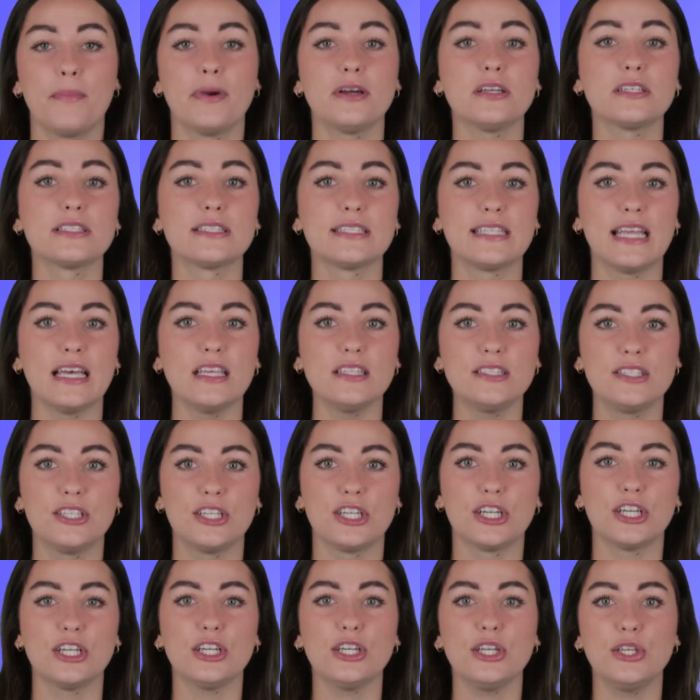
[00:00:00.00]
Mark
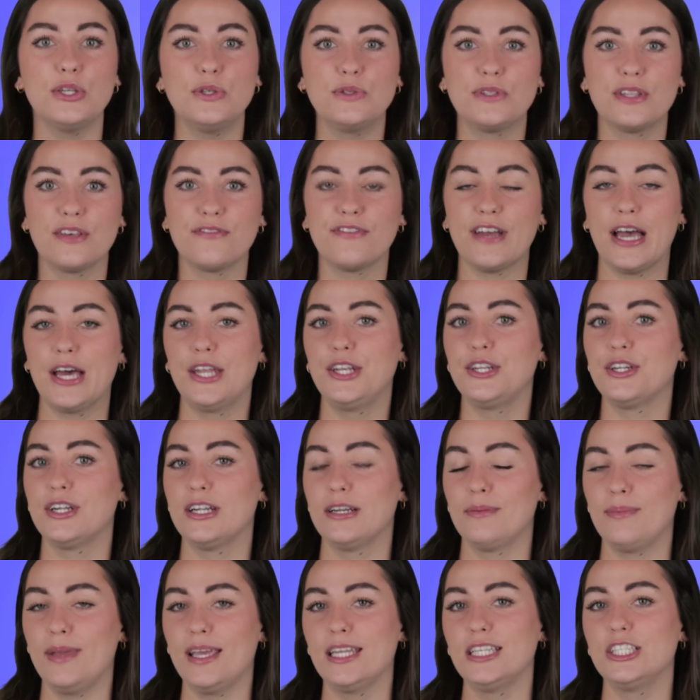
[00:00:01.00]
Stelzner, who's the founder
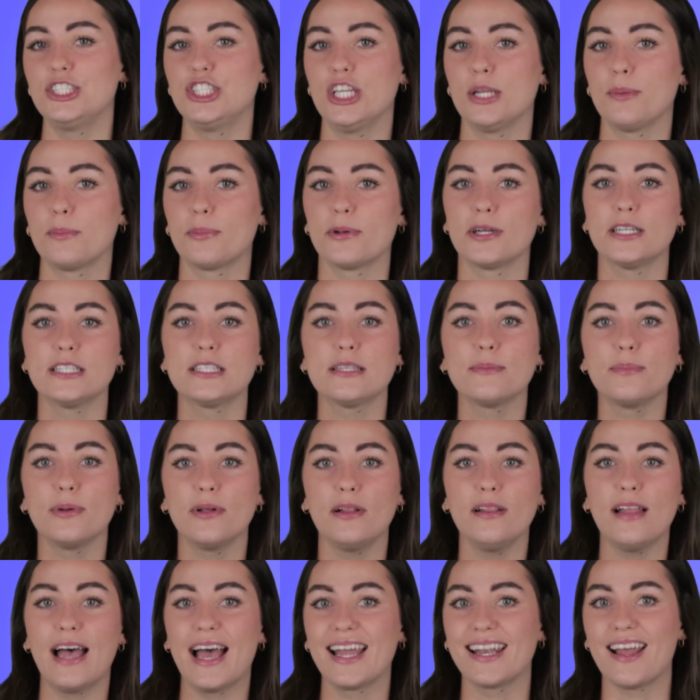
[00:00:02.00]
and managing
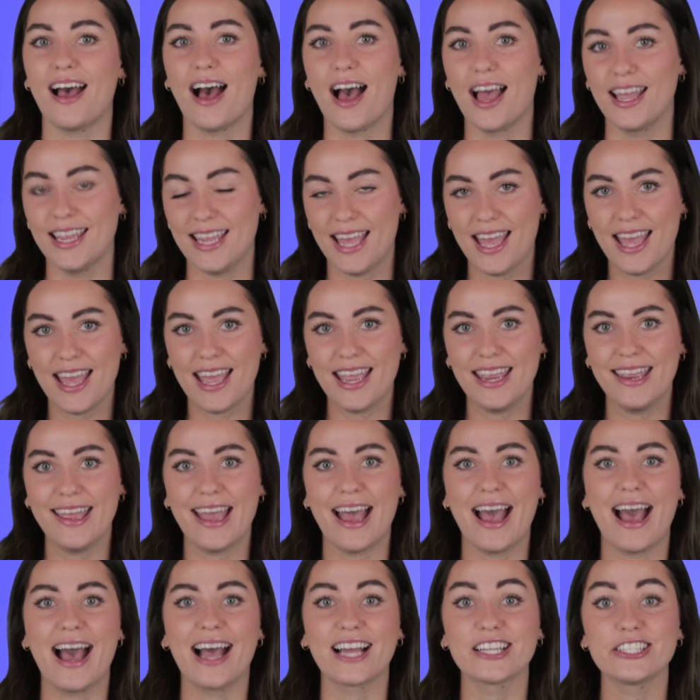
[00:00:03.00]
principal at
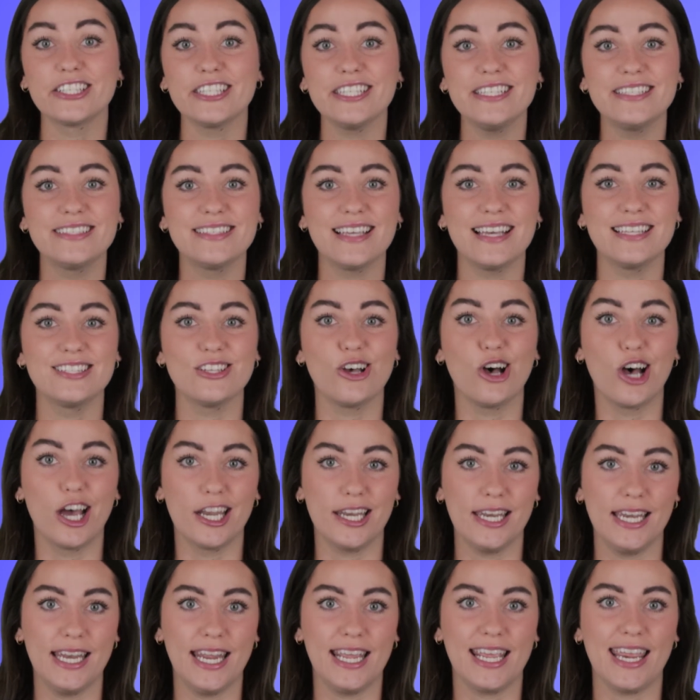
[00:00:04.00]
IA, actually says
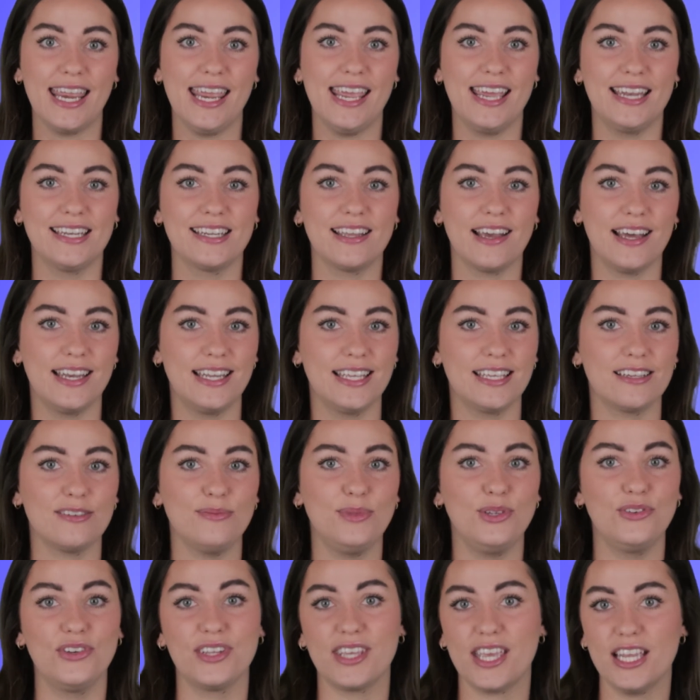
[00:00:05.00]
auditing and cutting
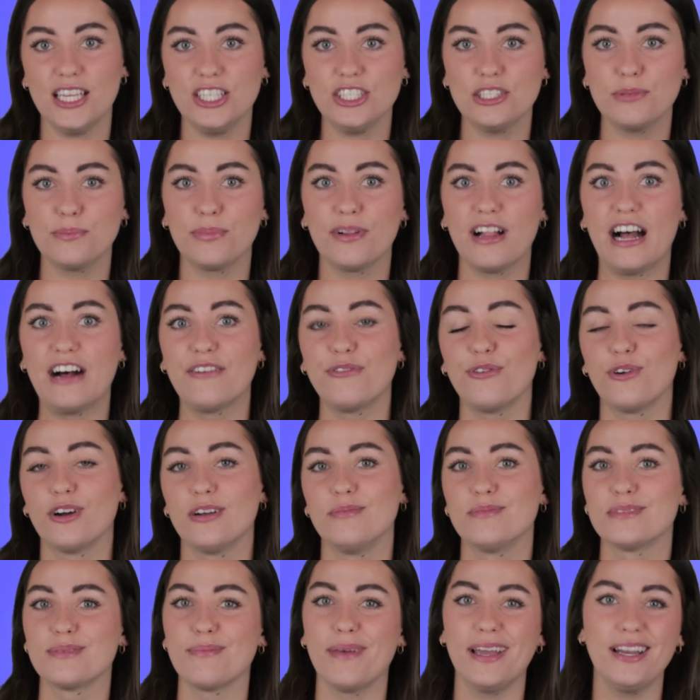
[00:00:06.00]
communication
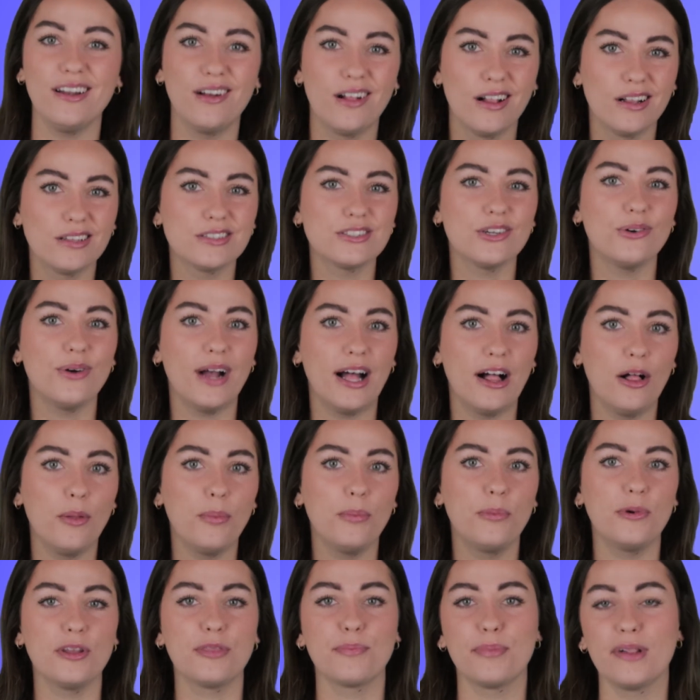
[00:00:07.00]
platforms might also
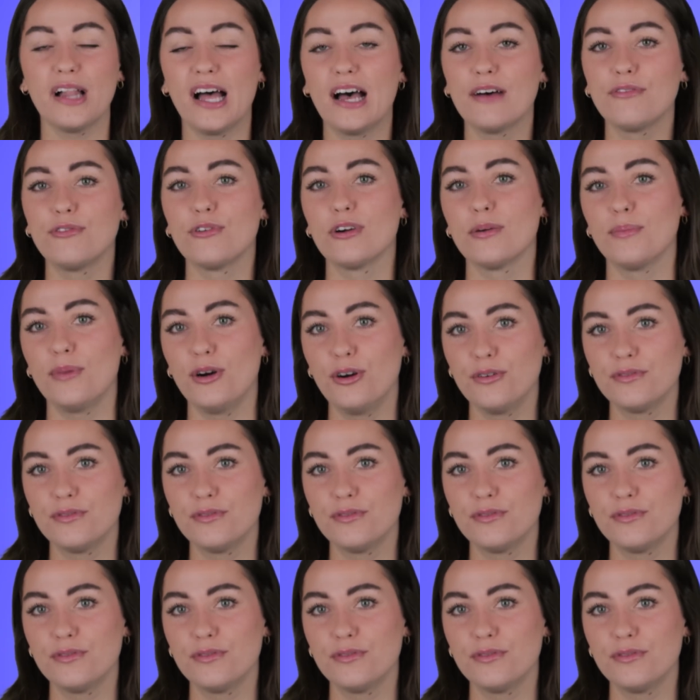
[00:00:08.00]
help with platform